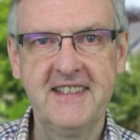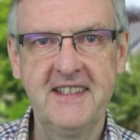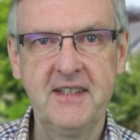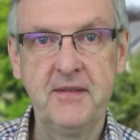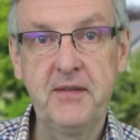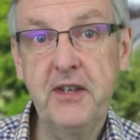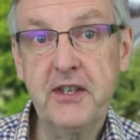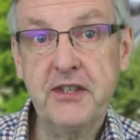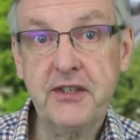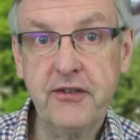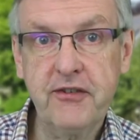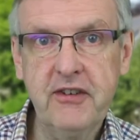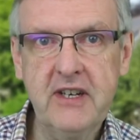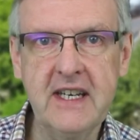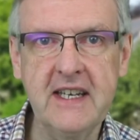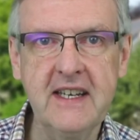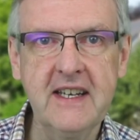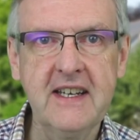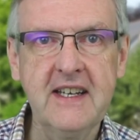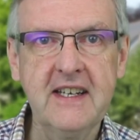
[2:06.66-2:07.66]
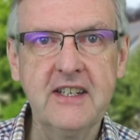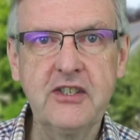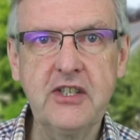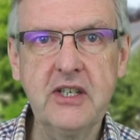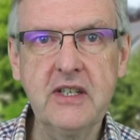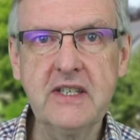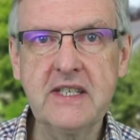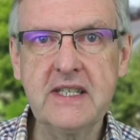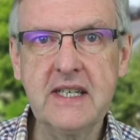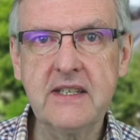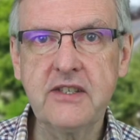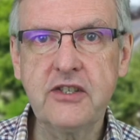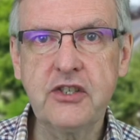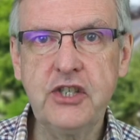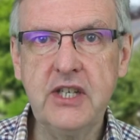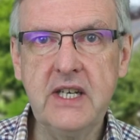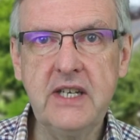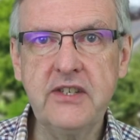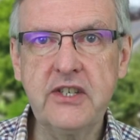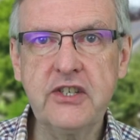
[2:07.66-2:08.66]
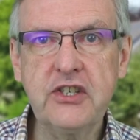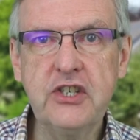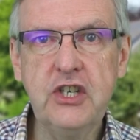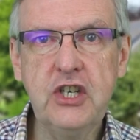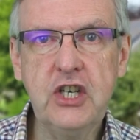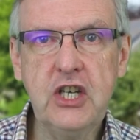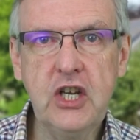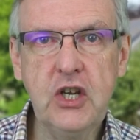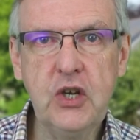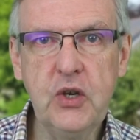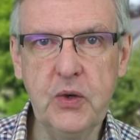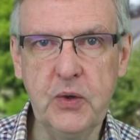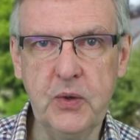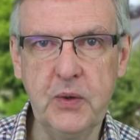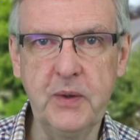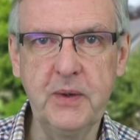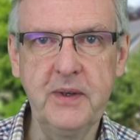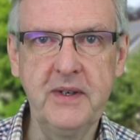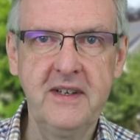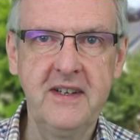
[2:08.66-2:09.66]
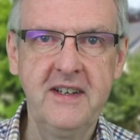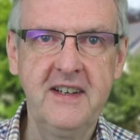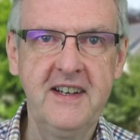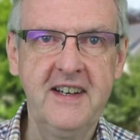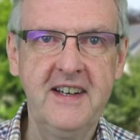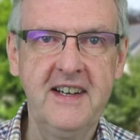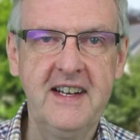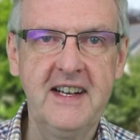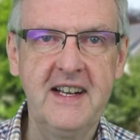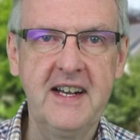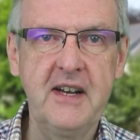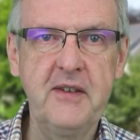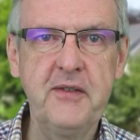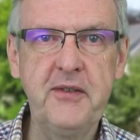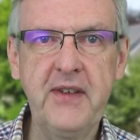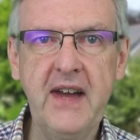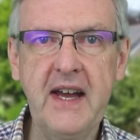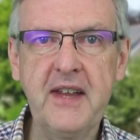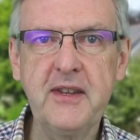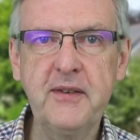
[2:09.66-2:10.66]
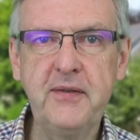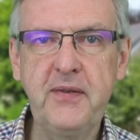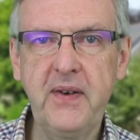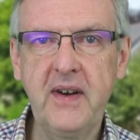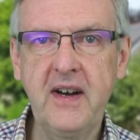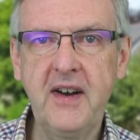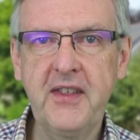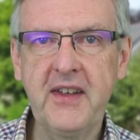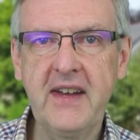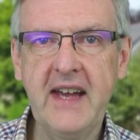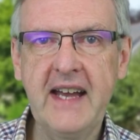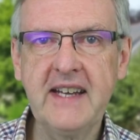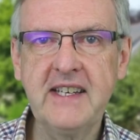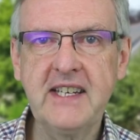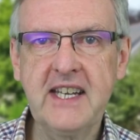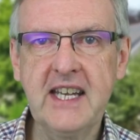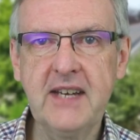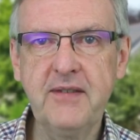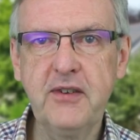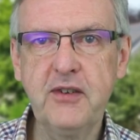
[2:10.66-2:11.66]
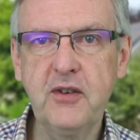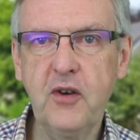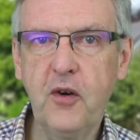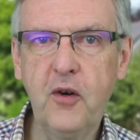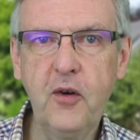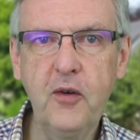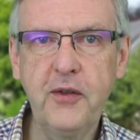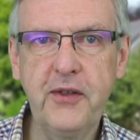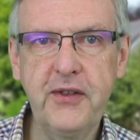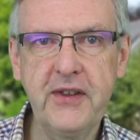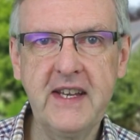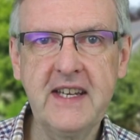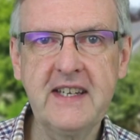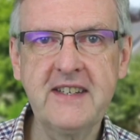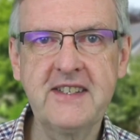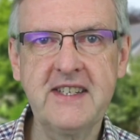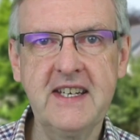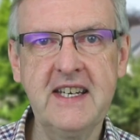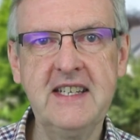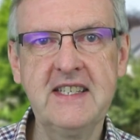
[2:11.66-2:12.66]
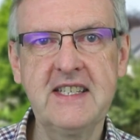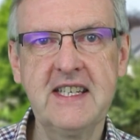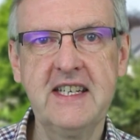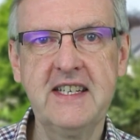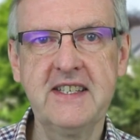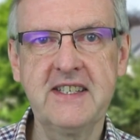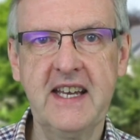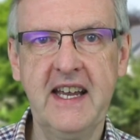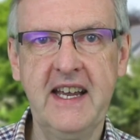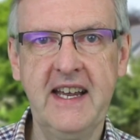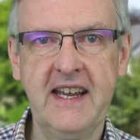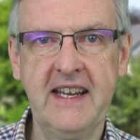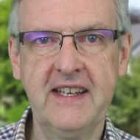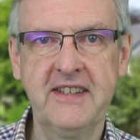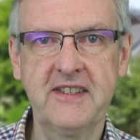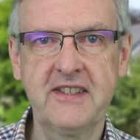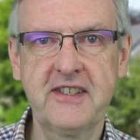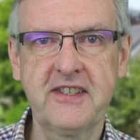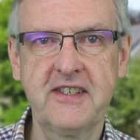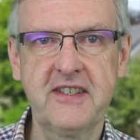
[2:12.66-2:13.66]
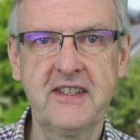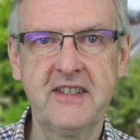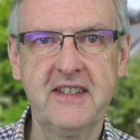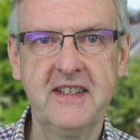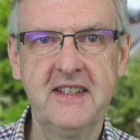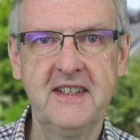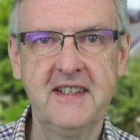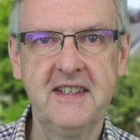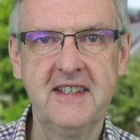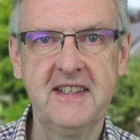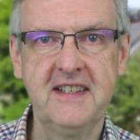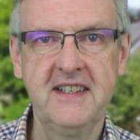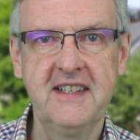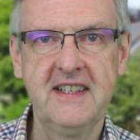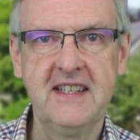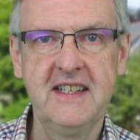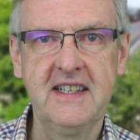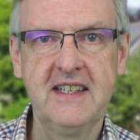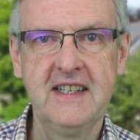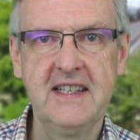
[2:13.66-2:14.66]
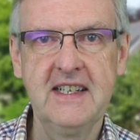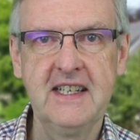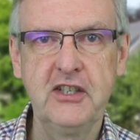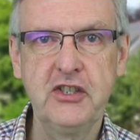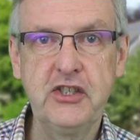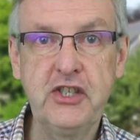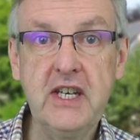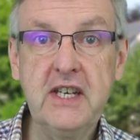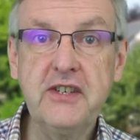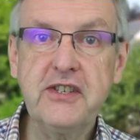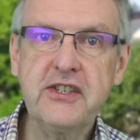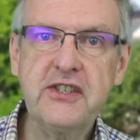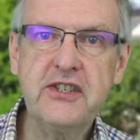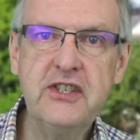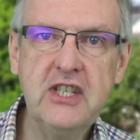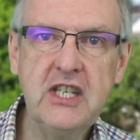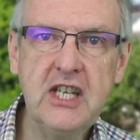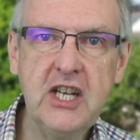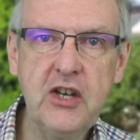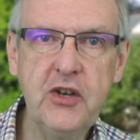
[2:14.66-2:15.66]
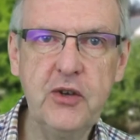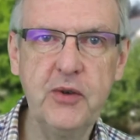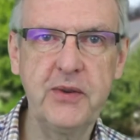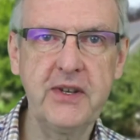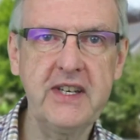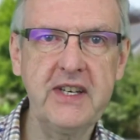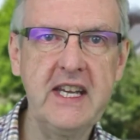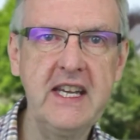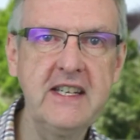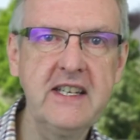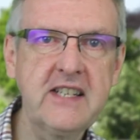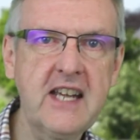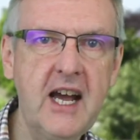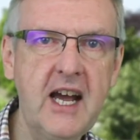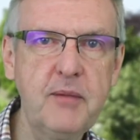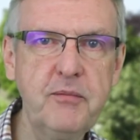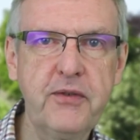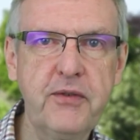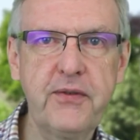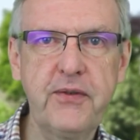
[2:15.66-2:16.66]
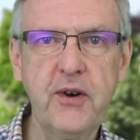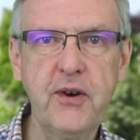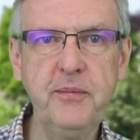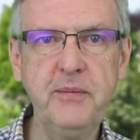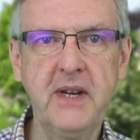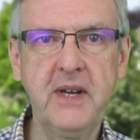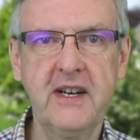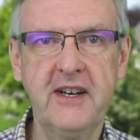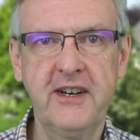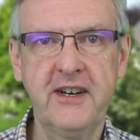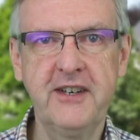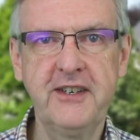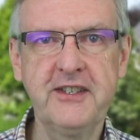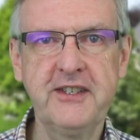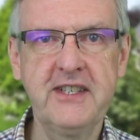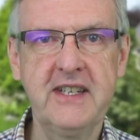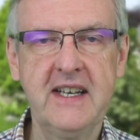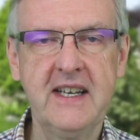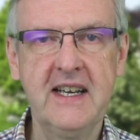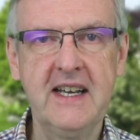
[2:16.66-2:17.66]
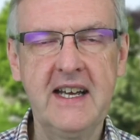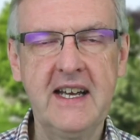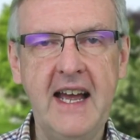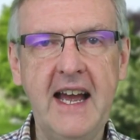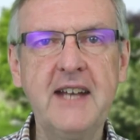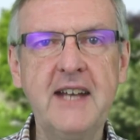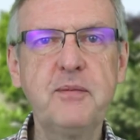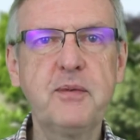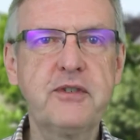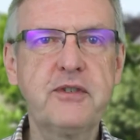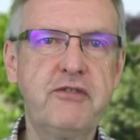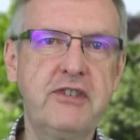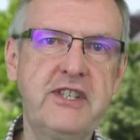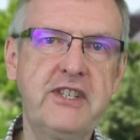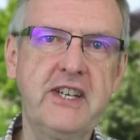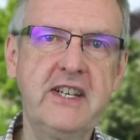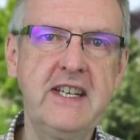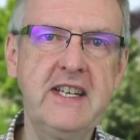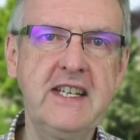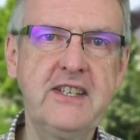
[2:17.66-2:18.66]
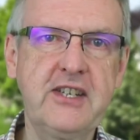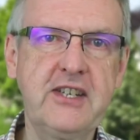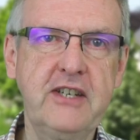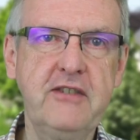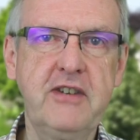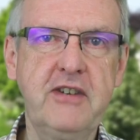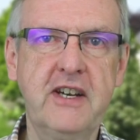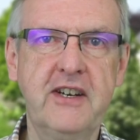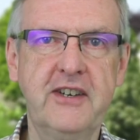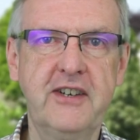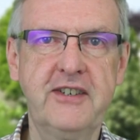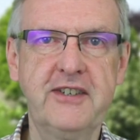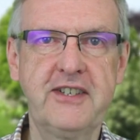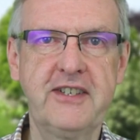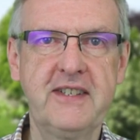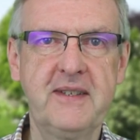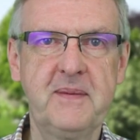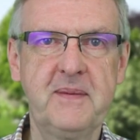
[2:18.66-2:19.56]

Verse 3, John says, Jesus knew that the Father had given all things into his hands. Jesus knew that he had come from God and was returning to God.